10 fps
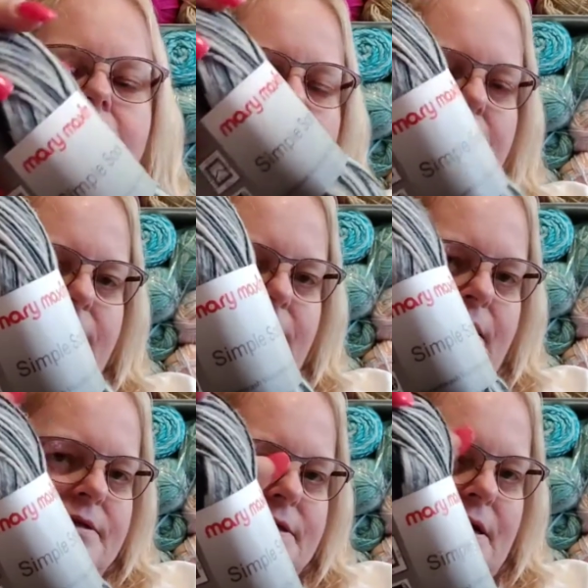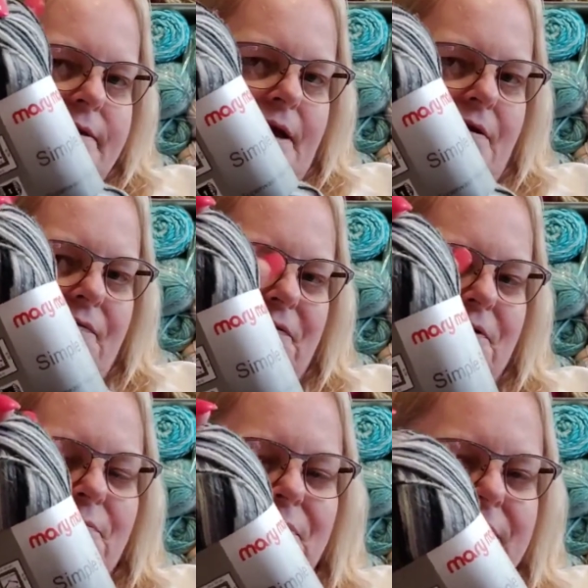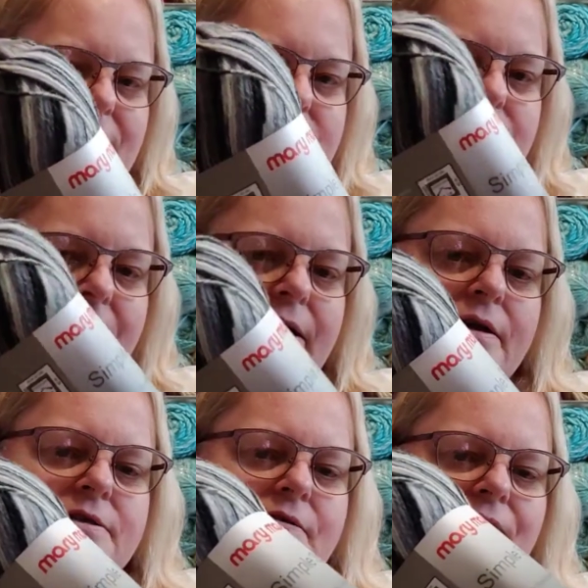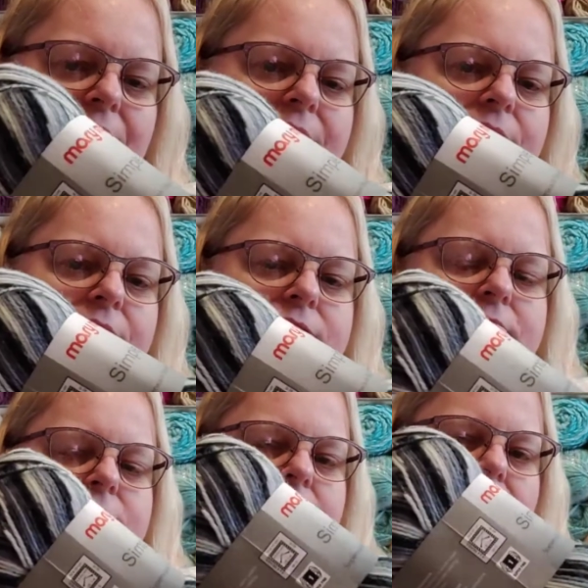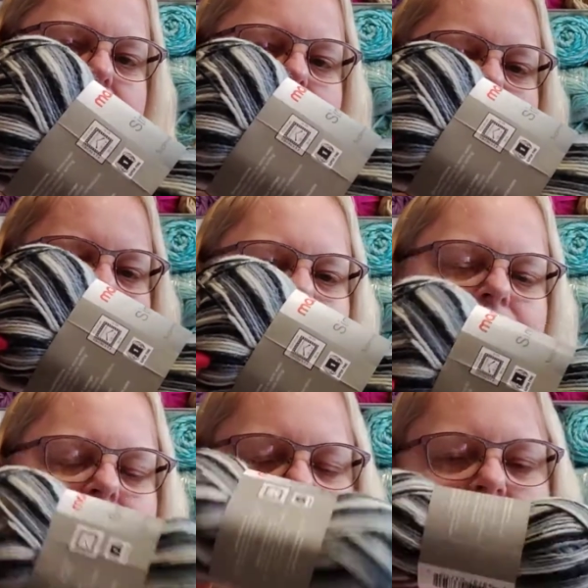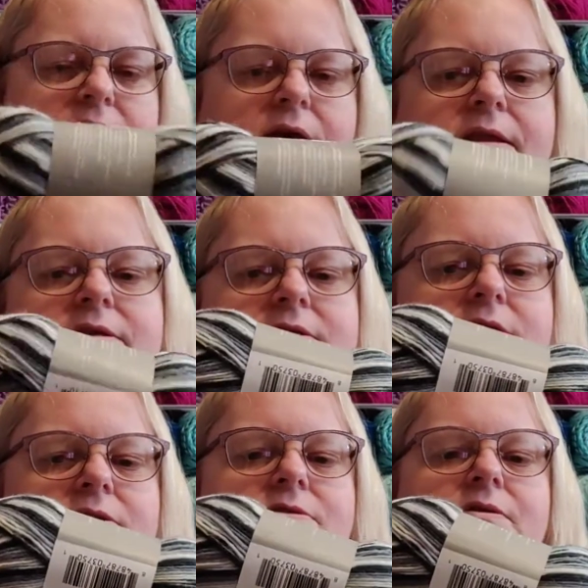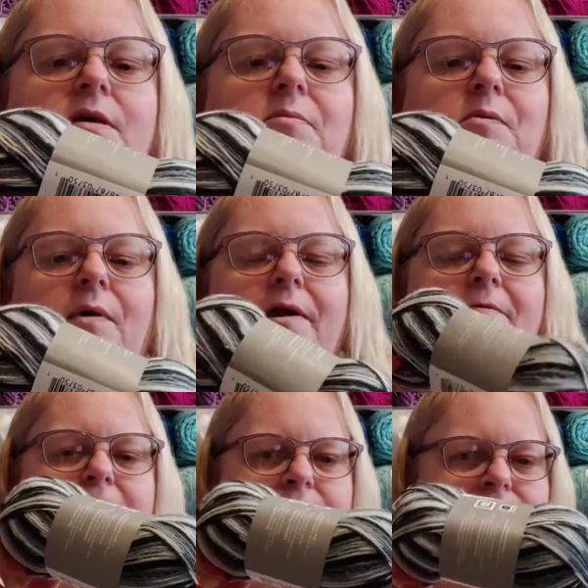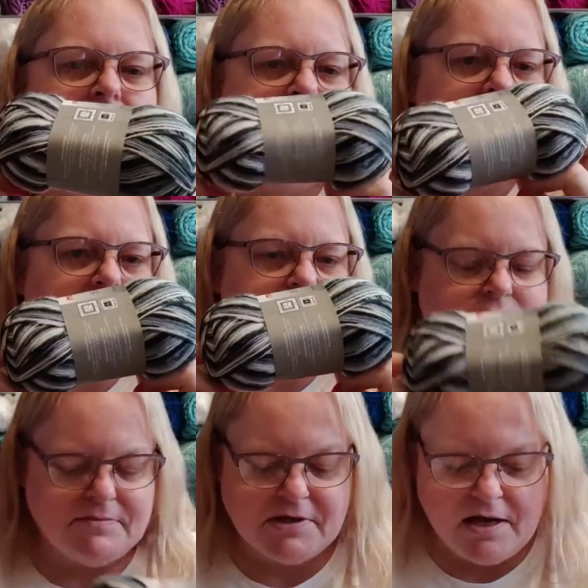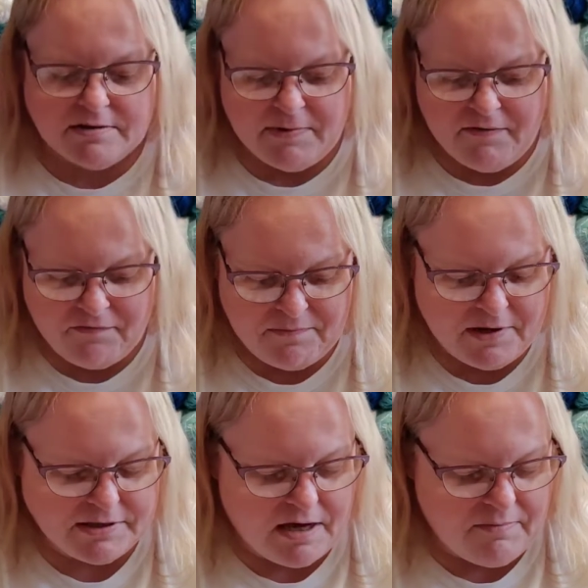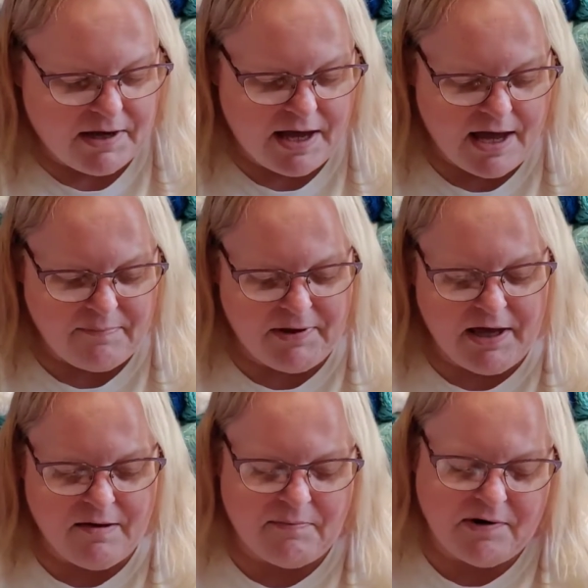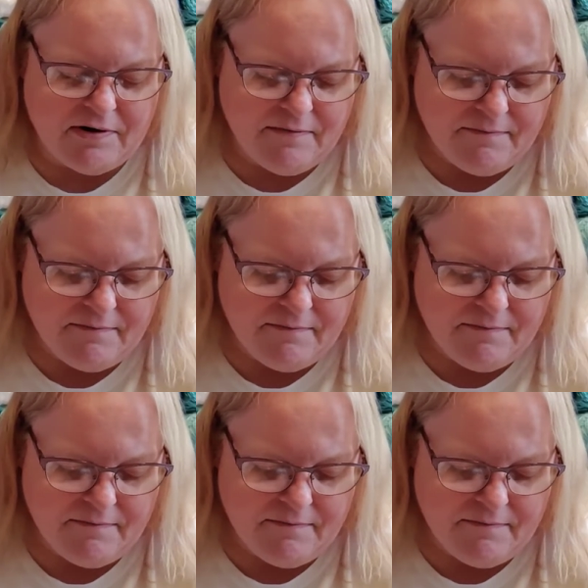And again, it's got that feel, but that's okay, because if I can get some socks made from this, and this is also number 1. If I can get some socks made from this, I'll be a happy camper.